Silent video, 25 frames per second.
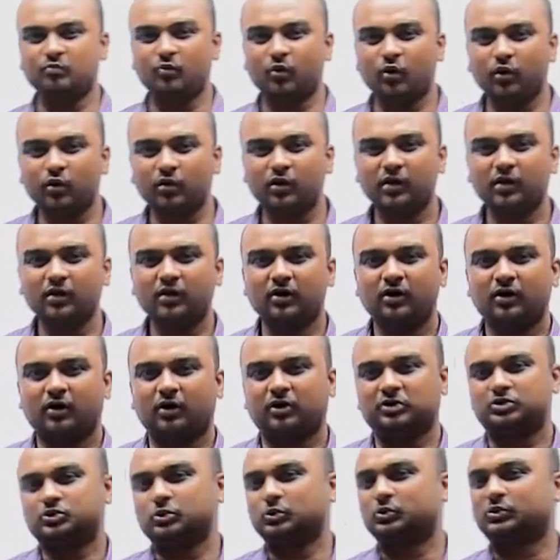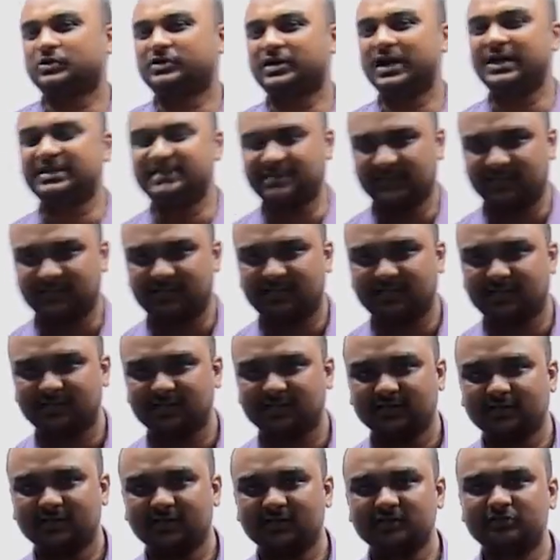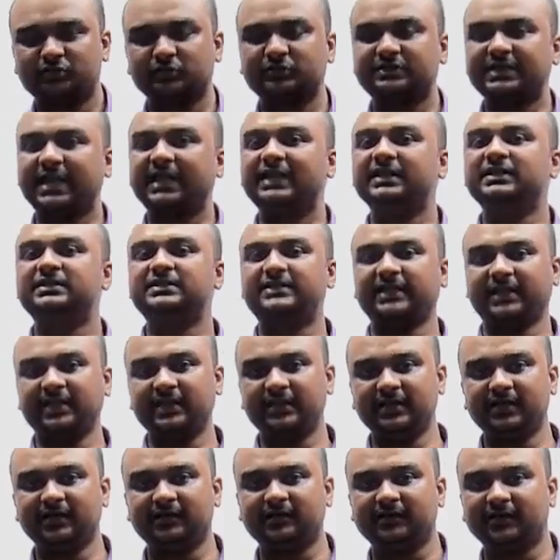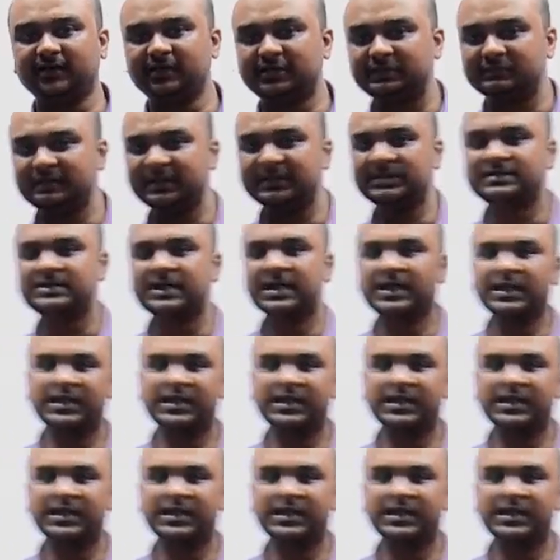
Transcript: more autocratic, totalitarian. It means